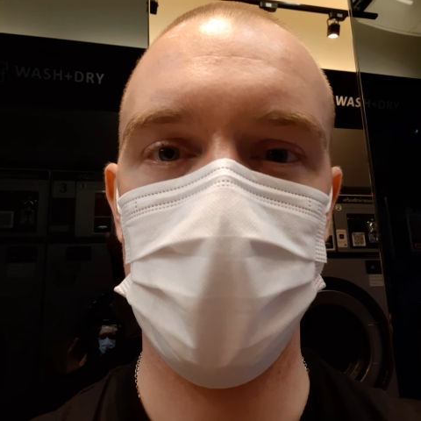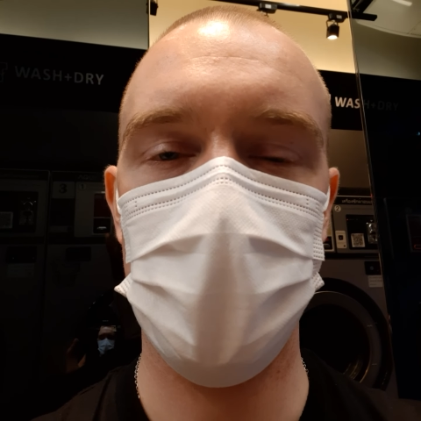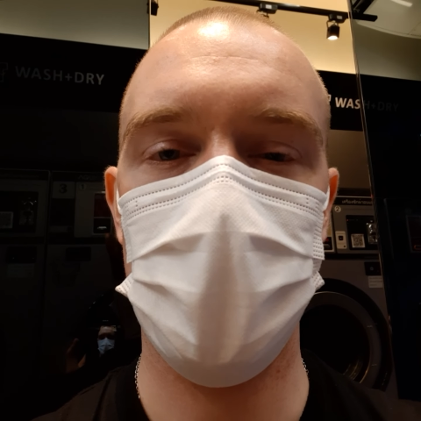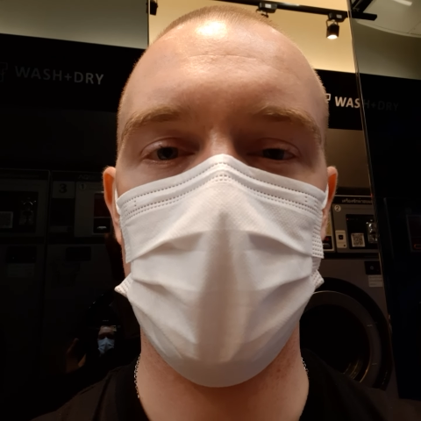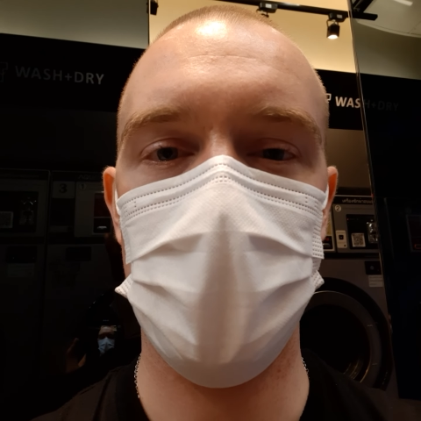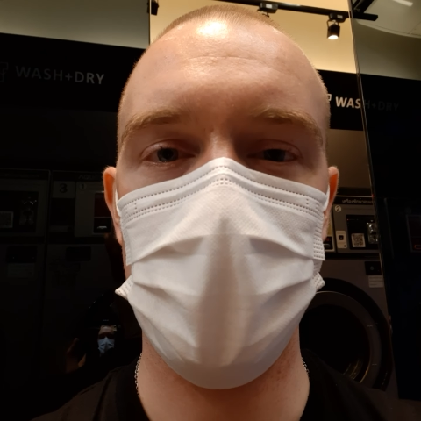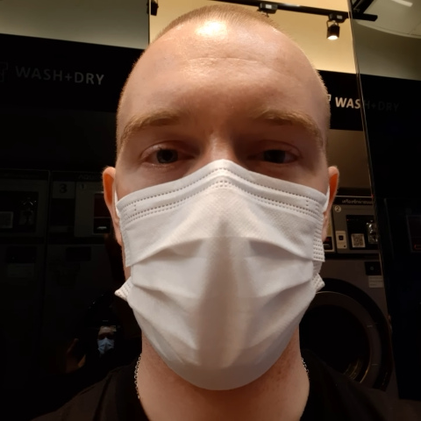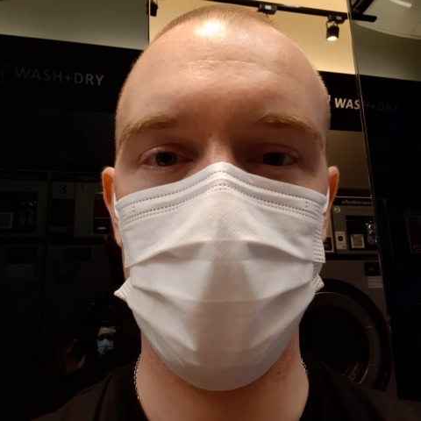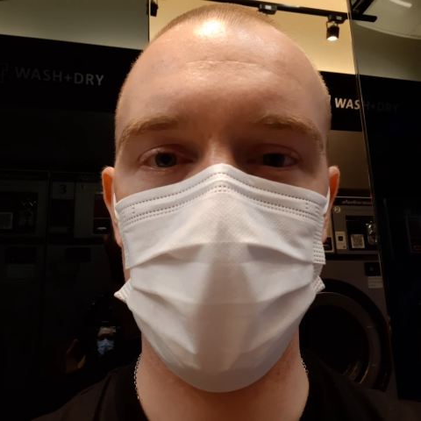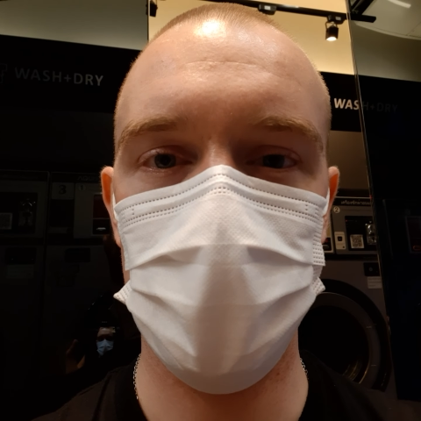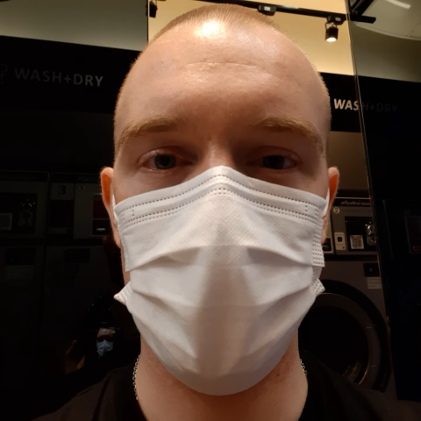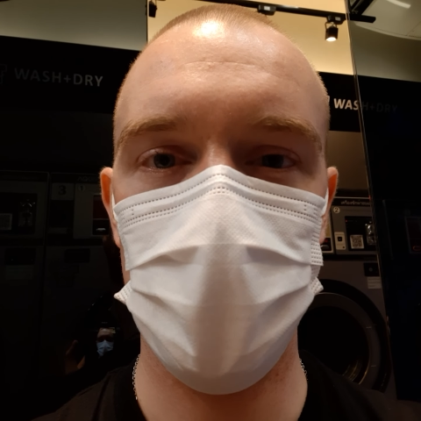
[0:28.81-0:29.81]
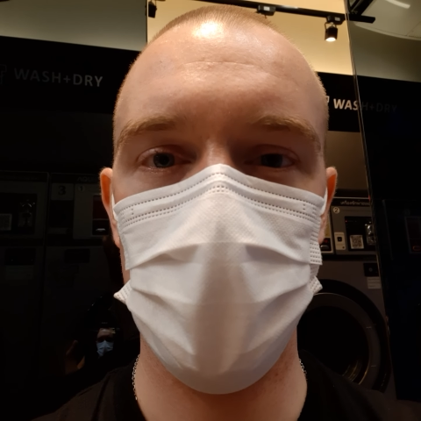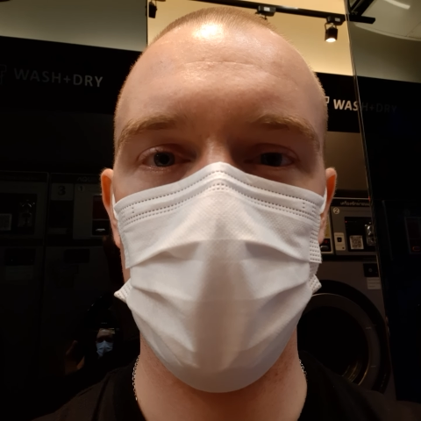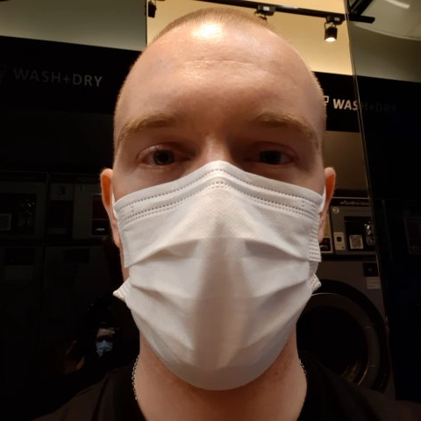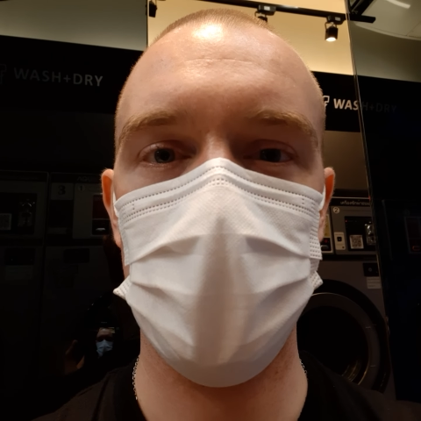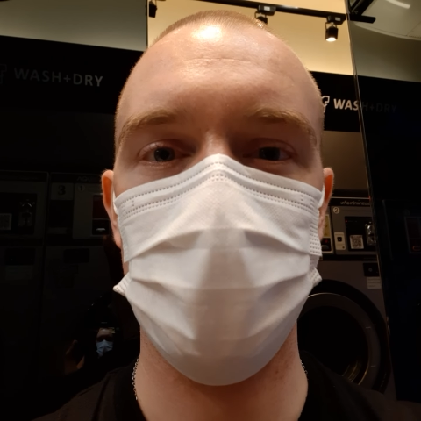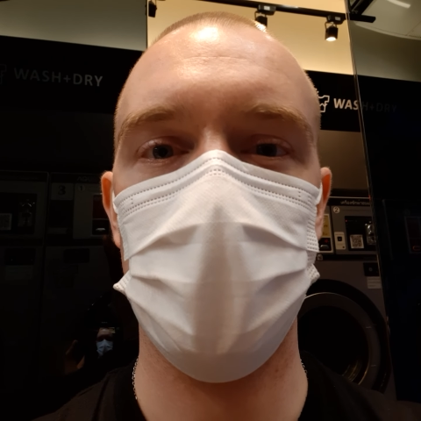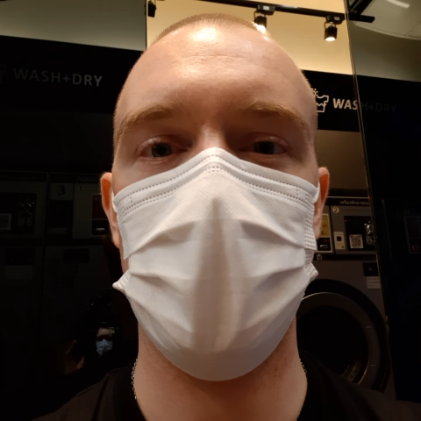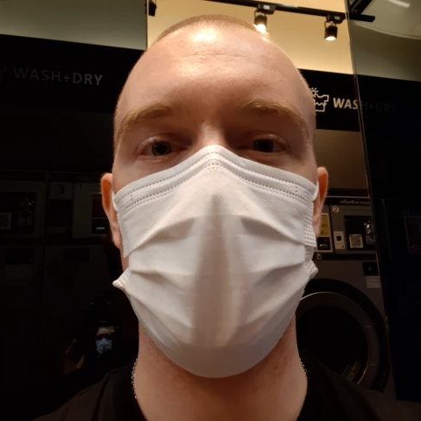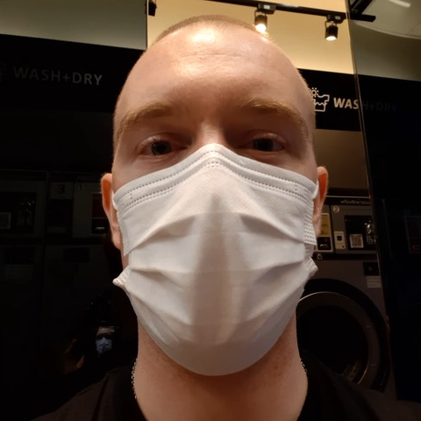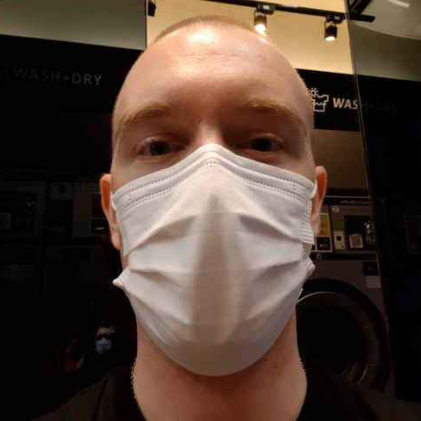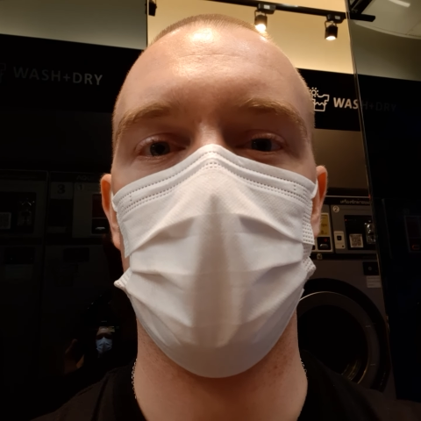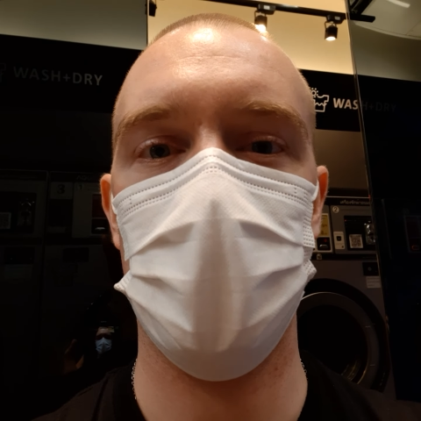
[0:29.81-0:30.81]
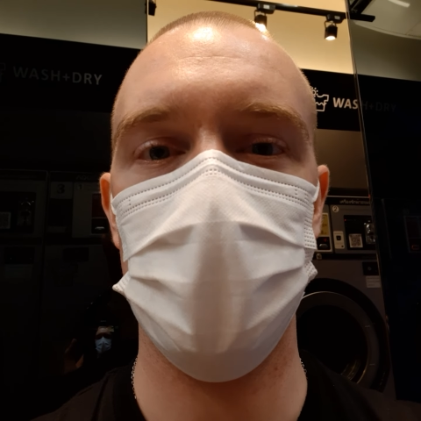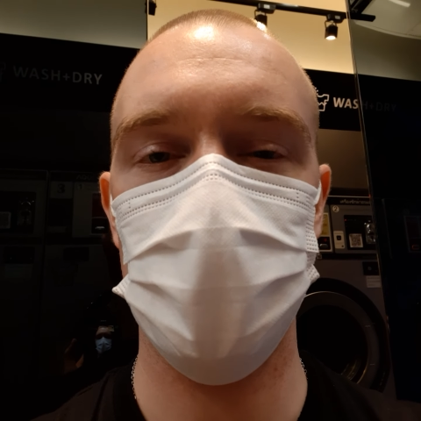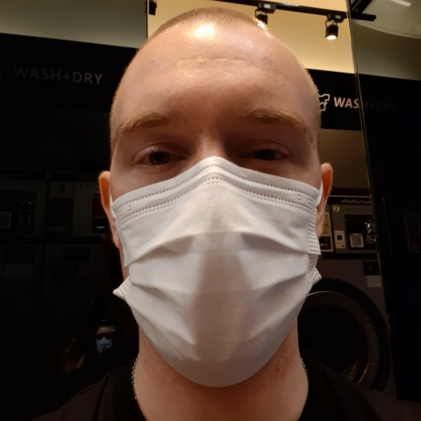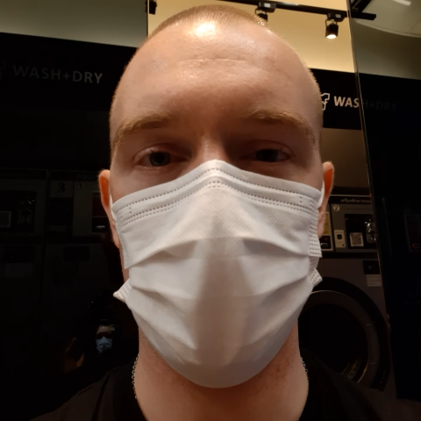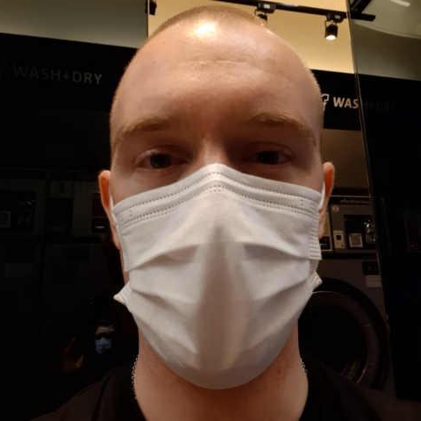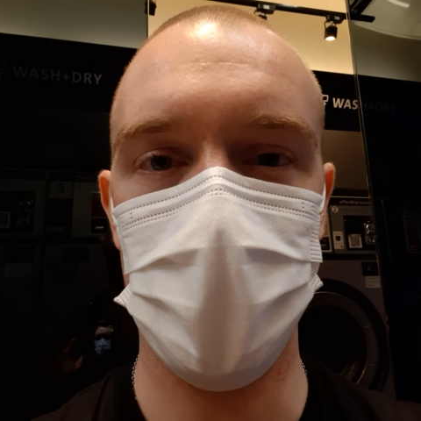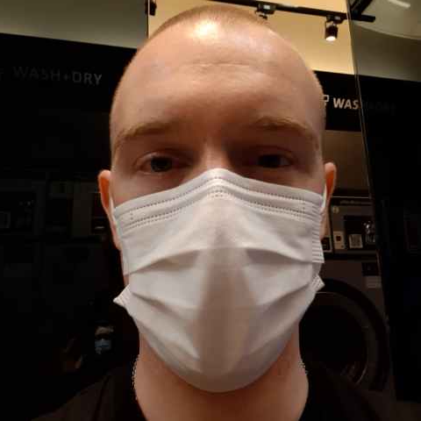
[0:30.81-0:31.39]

I am doing my laundry.